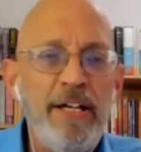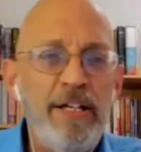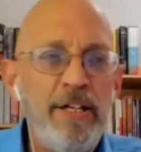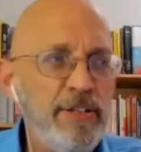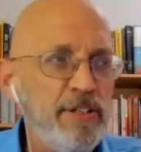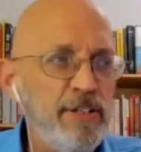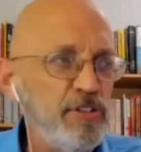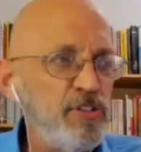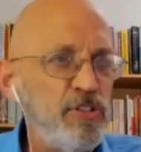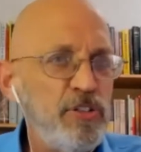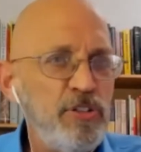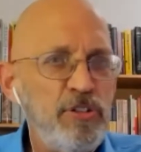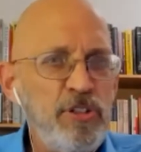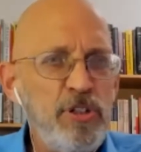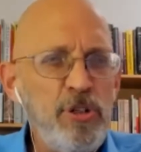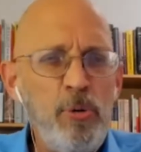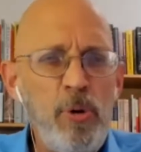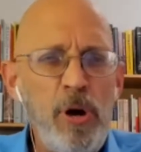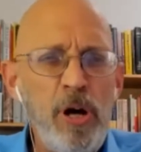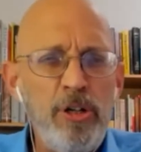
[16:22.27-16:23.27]
There's
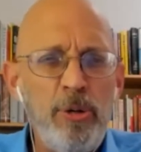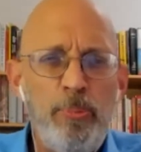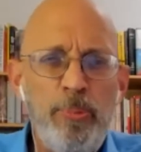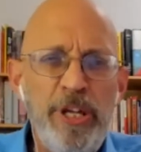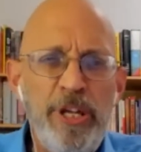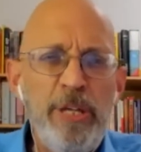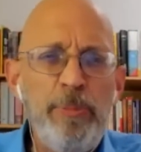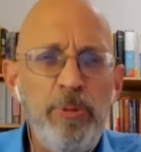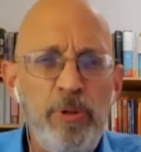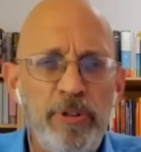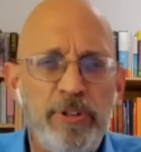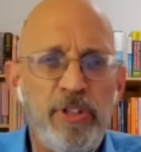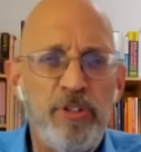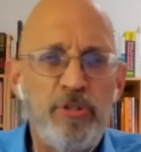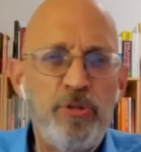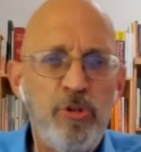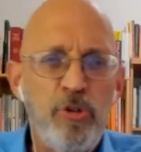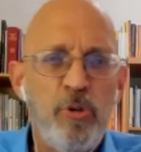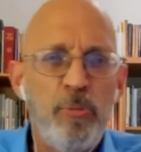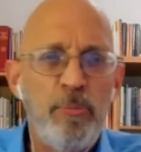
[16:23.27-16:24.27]
200 people in this
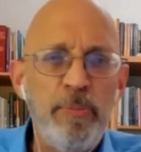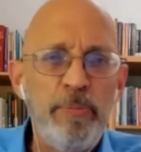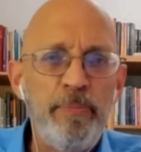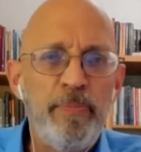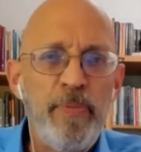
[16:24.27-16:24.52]
room,